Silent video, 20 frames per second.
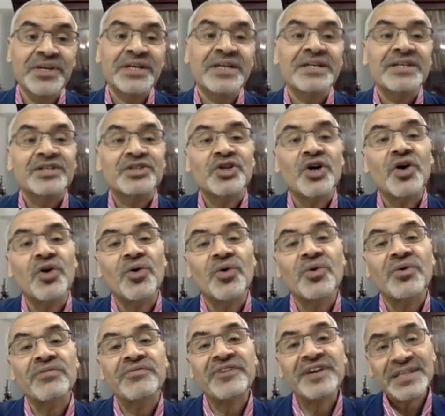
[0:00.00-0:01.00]

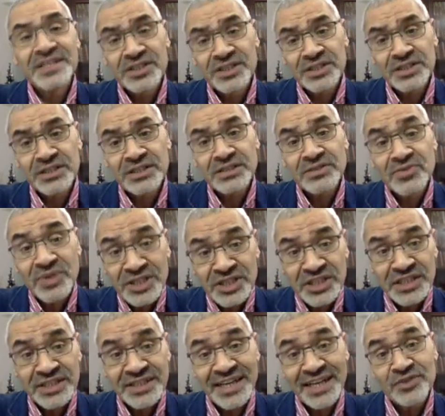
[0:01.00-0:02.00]
So, first
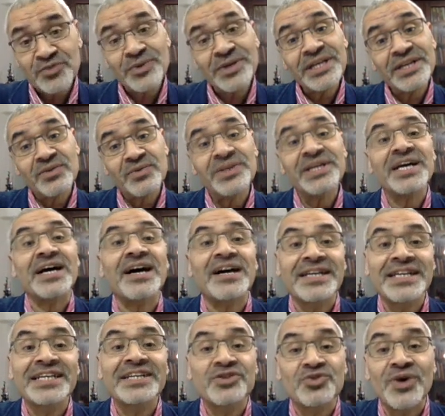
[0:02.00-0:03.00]
question that I
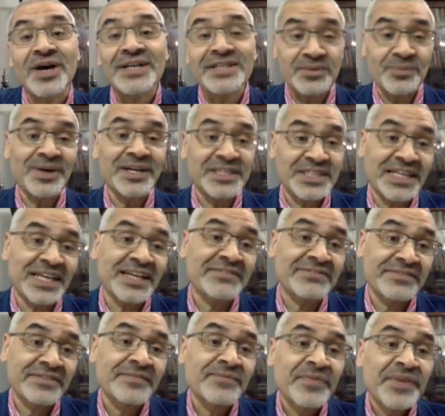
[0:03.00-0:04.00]
need to ask myself
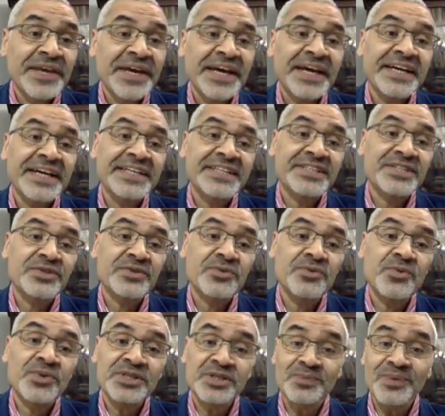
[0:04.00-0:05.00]
is,
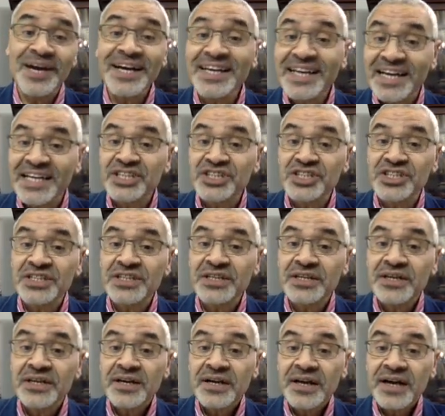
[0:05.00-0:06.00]
what's migration
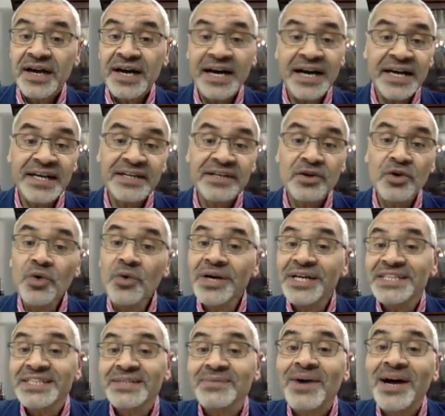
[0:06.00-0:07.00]
and who
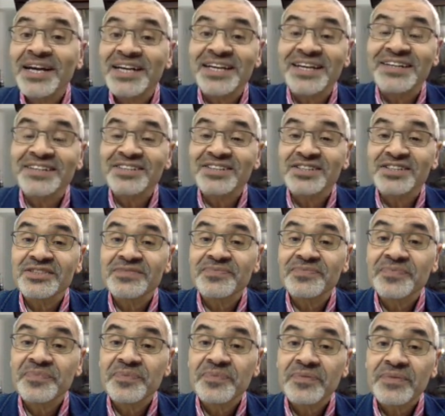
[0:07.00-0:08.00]
is the migrant?
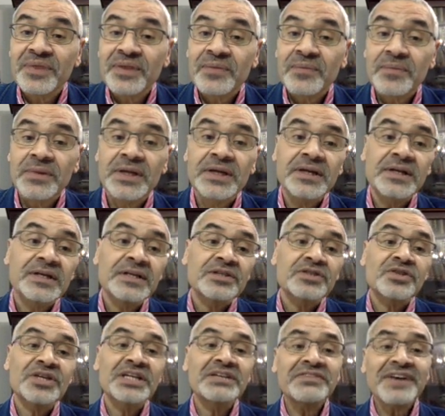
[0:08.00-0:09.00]
So
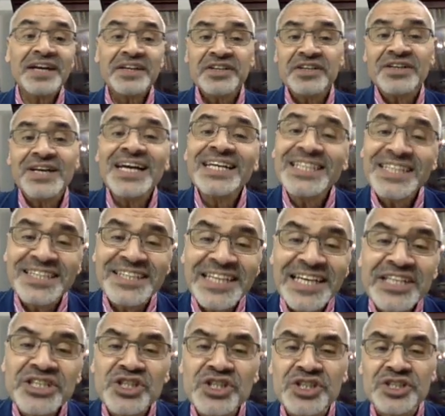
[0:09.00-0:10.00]
in fact, the United
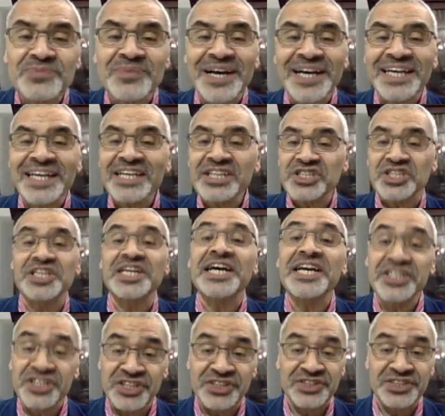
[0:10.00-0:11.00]
Nations Migration
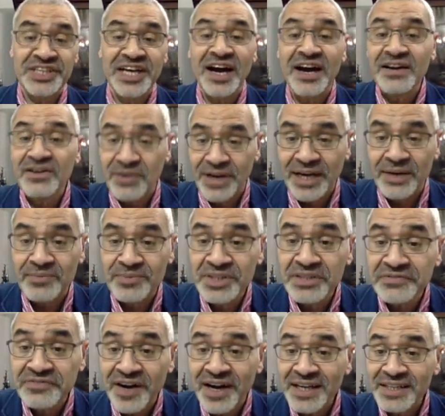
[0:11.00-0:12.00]
Agency, IOM,
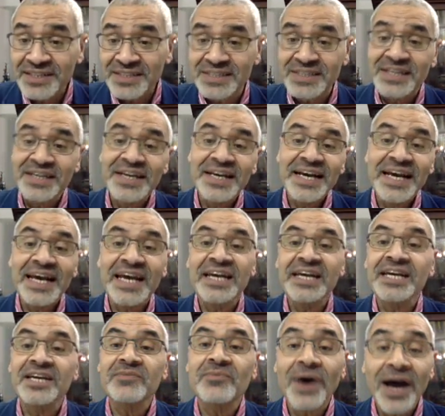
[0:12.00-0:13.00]
defines
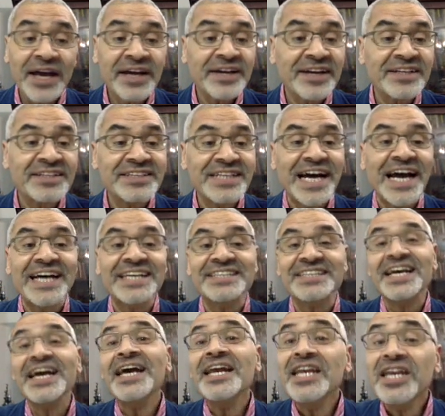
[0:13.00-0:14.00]
a migrant as
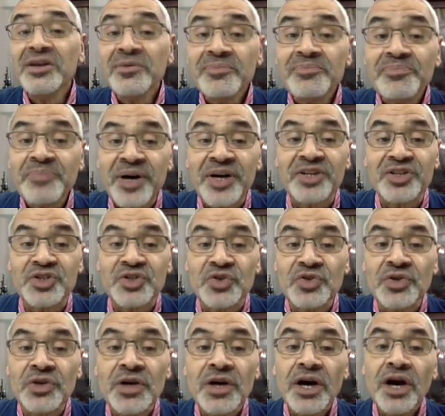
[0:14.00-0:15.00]
any person
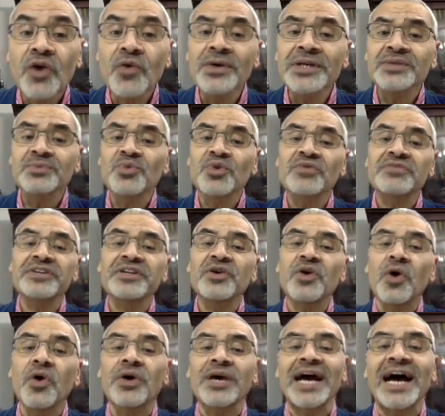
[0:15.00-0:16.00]
who is moving
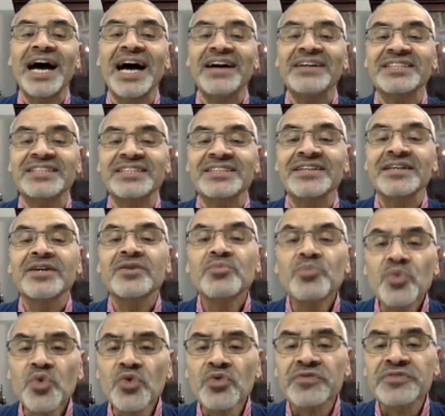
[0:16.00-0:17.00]
or has
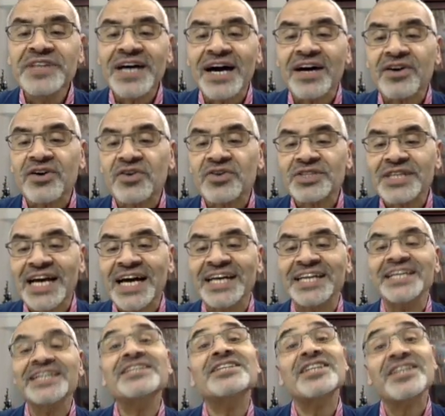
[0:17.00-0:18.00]
moved across an
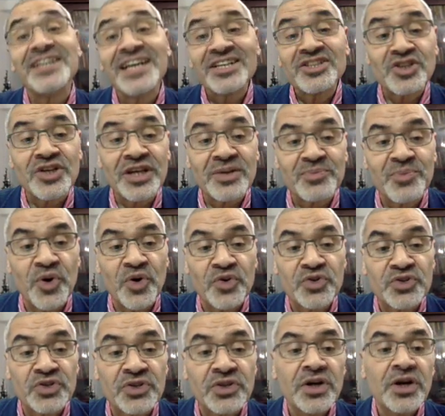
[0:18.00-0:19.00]
international
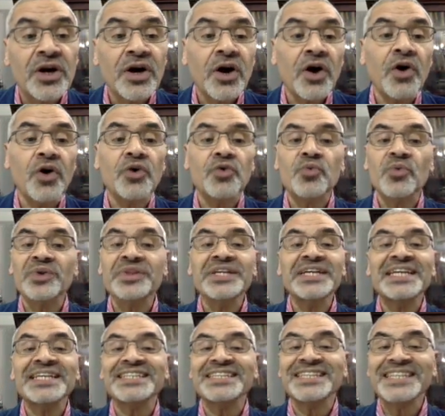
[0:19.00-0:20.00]
border or within
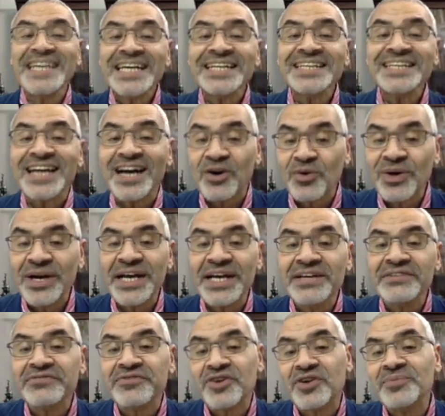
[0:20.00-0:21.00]
a state away
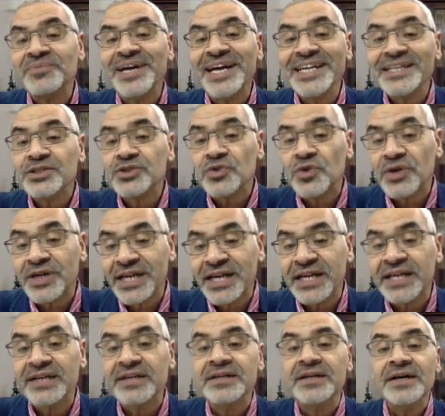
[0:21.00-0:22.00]
from his or
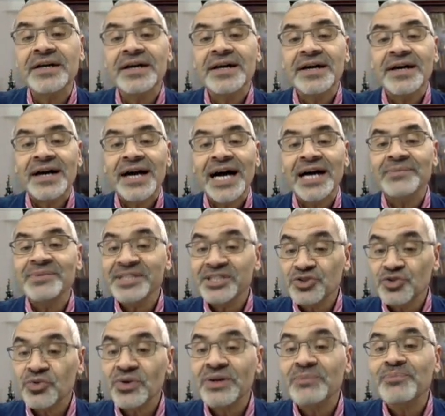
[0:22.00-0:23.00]
her
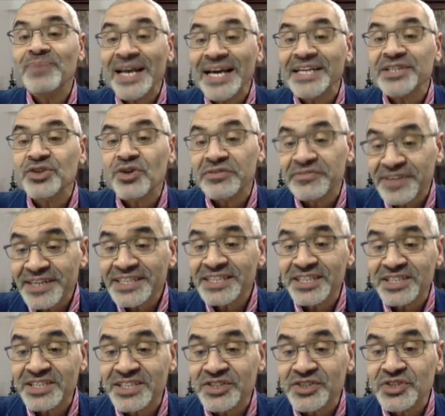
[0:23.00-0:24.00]
habitual place of
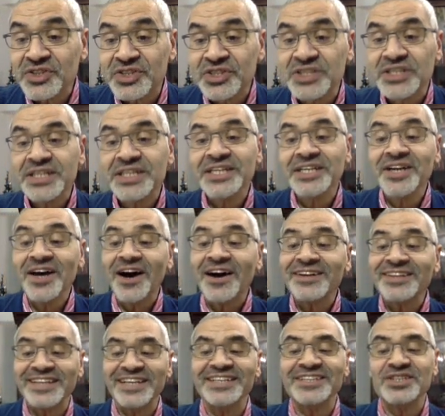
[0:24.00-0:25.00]
residence,
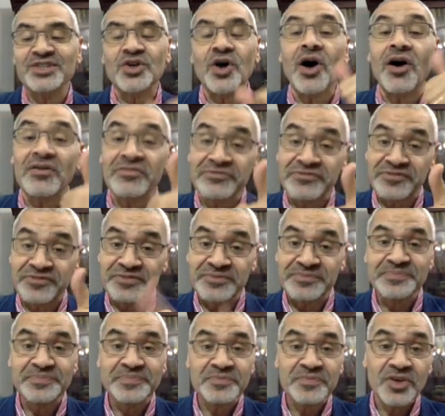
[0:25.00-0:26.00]
regardless of
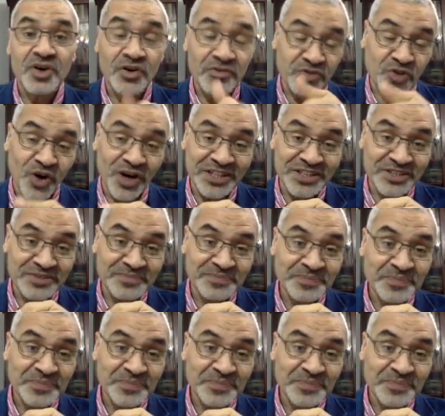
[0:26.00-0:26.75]
what?